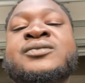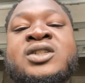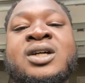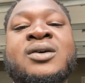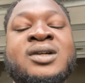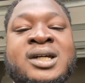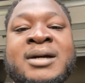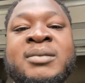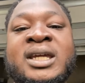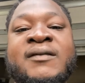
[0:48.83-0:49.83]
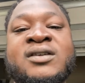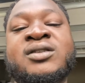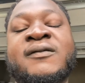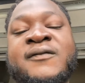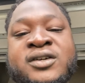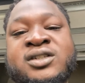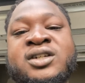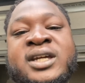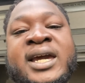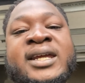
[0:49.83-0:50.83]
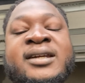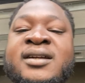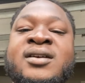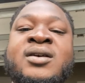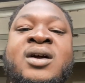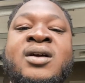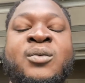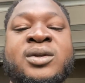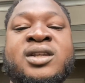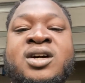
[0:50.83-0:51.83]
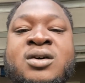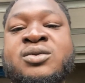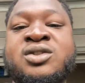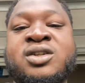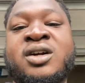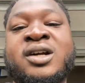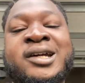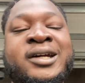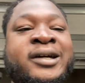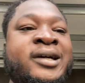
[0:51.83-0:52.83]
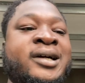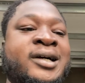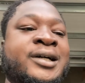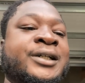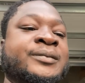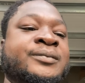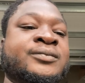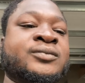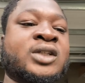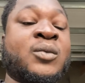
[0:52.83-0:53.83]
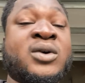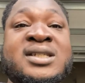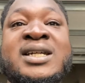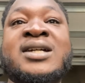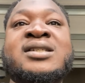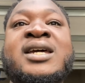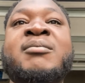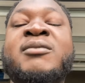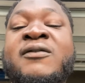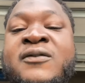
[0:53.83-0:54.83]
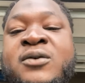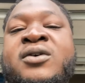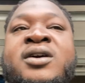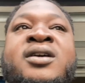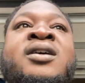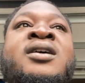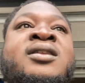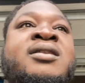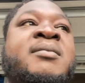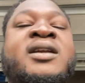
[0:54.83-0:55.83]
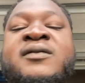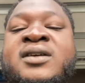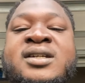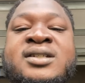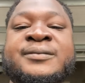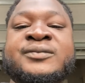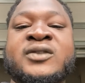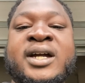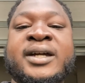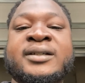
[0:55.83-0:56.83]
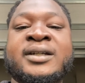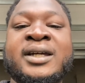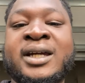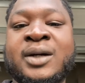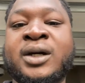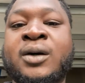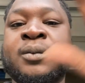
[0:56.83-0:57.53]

So I'm giving you the first look at it with the cold start, and what it sounds like before the modification. All right, here we go.